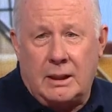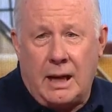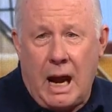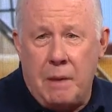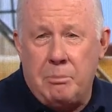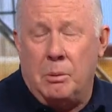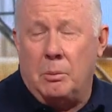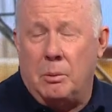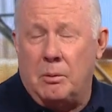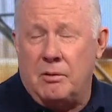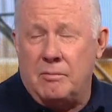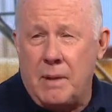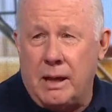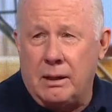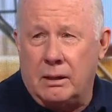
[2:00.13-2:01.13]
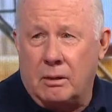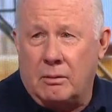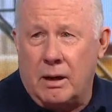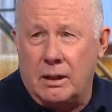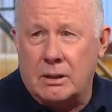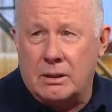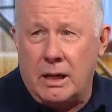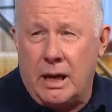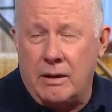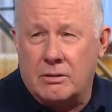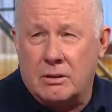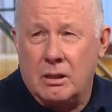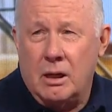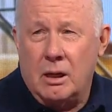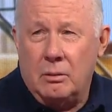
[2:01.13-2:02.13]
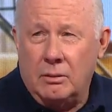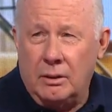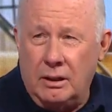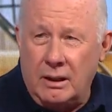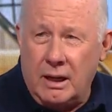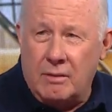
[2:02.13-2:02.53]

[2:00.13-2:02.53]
capable of making great saves, but he